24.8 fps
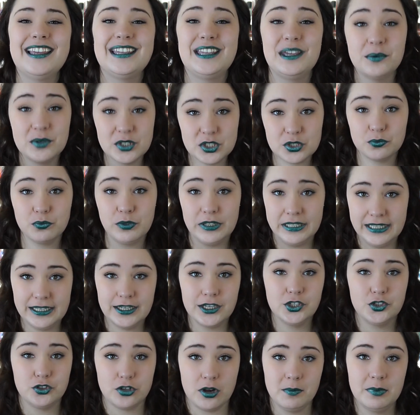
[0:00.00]
he was a really
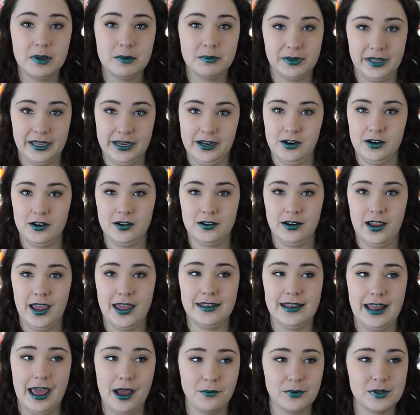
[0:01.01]
good trumpet player
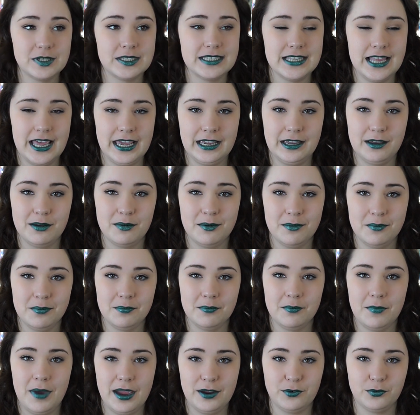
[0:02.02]
and that was like
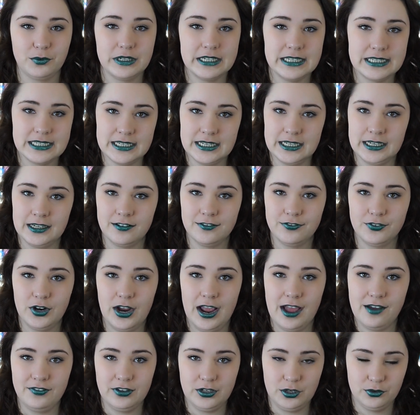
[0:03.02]
my reasoning for
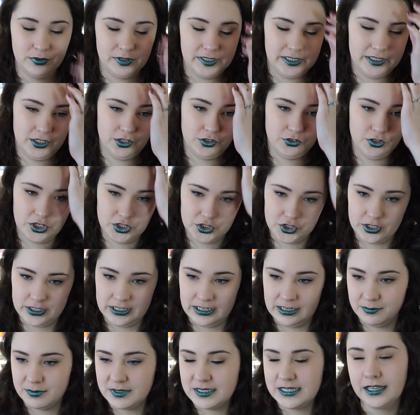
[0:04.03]
having a really good crush on
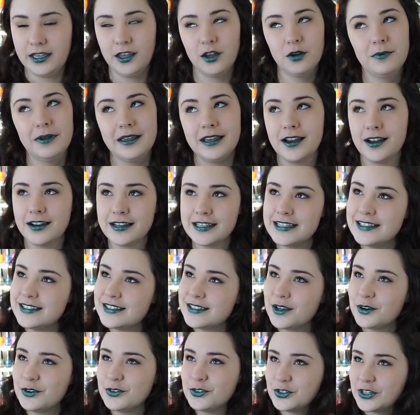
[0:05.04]
him is like oh my god
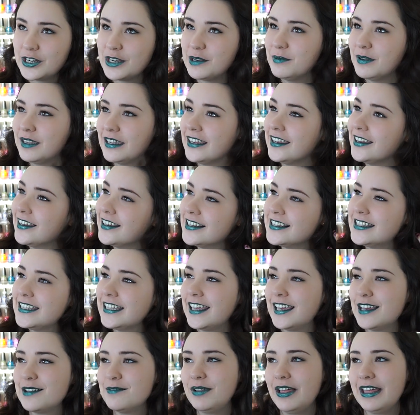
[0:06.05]
he's so dreamy because
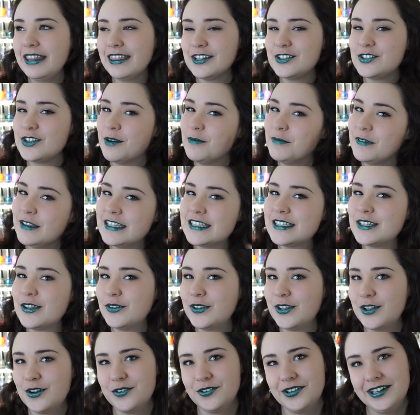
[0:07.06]
he can play the trumpet
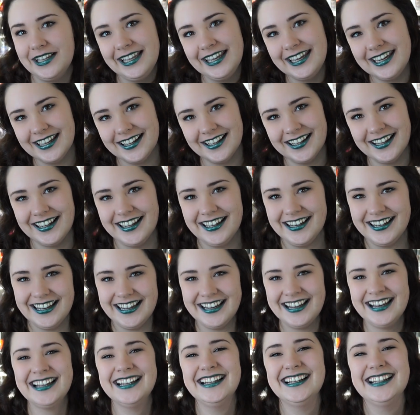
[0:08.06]
solo really
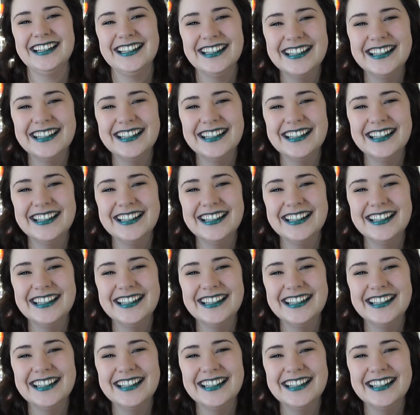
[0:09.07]
good